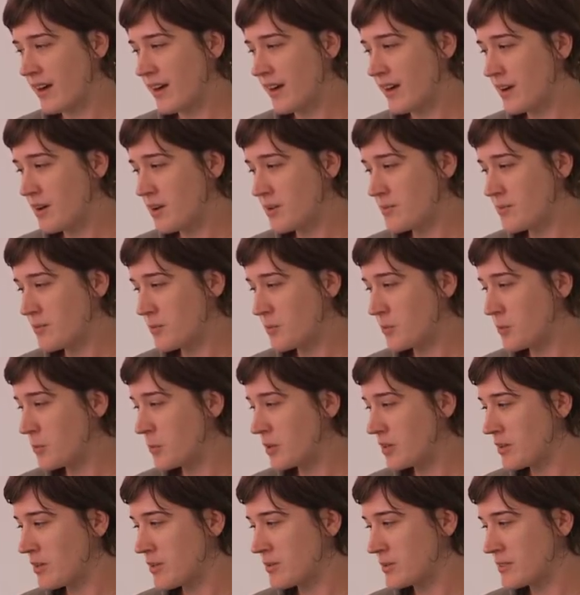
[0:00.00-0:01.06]
Well,
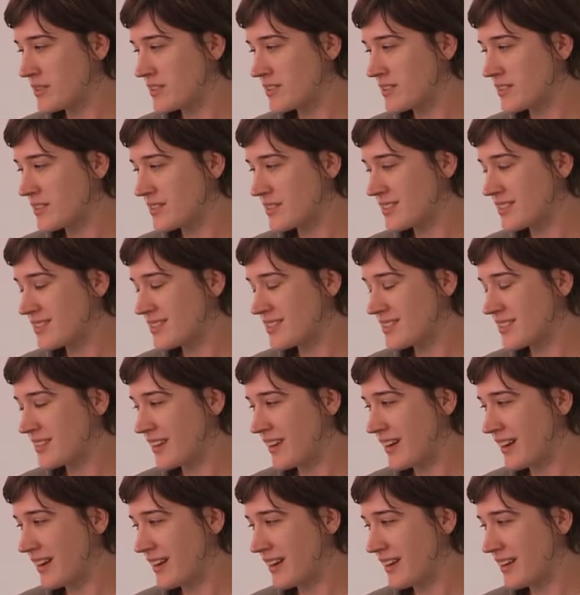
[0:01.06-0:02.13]
one of the reasons
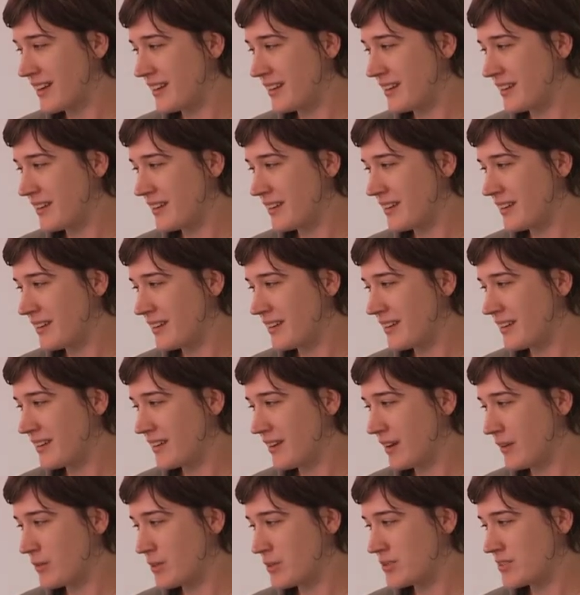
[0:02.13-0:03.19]
I
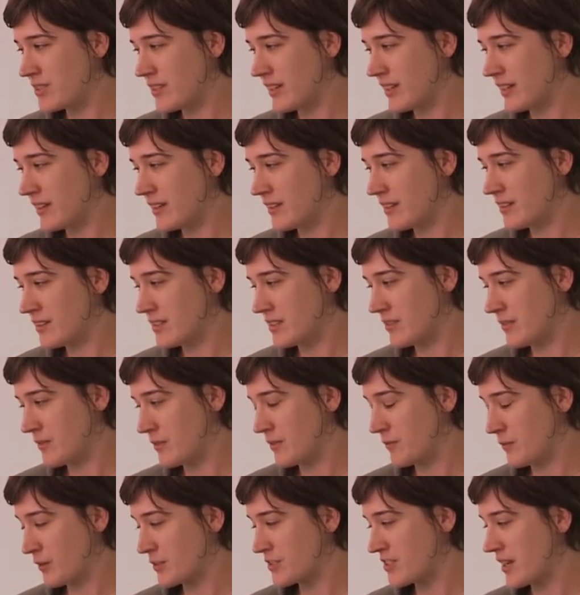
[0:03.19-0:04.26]
have used
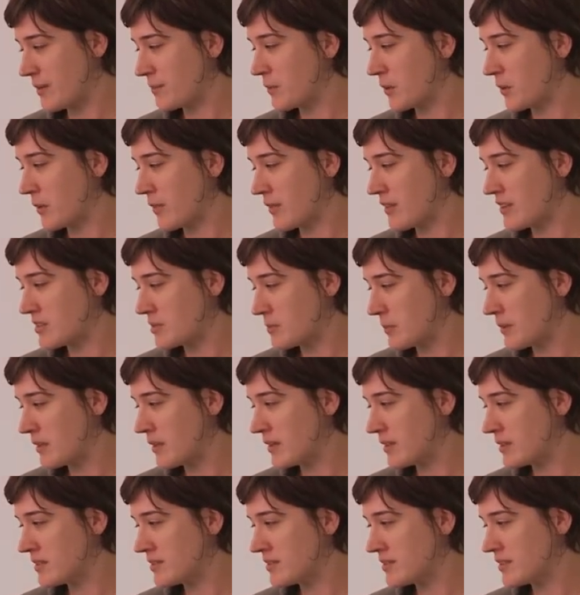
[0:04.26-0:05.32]
that, for example, with this
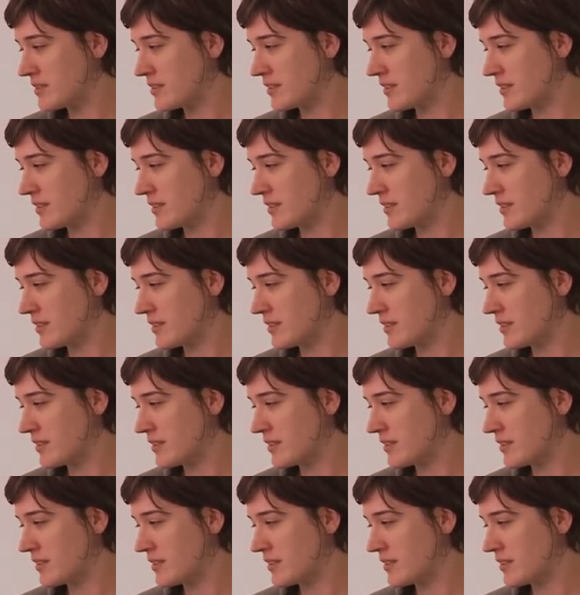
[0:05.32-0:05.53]
piece,